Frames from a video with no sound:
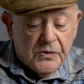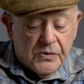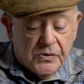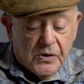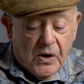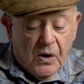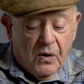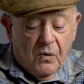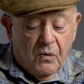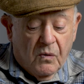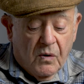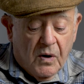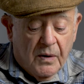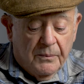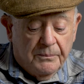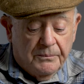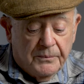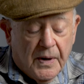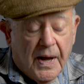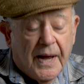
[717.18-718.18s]
So
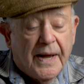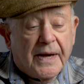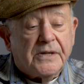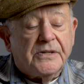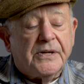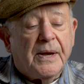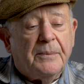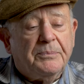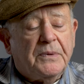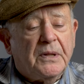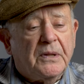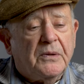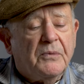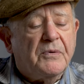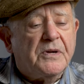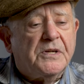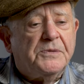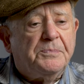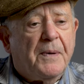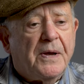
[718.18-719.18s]
um, I accepted the
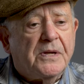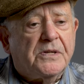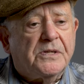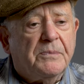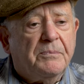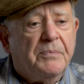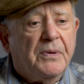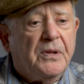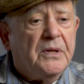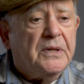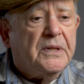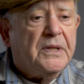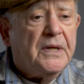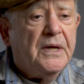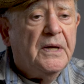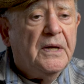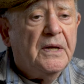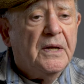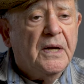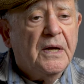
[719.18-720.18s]

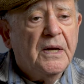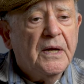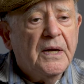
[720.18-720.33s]
responsibility.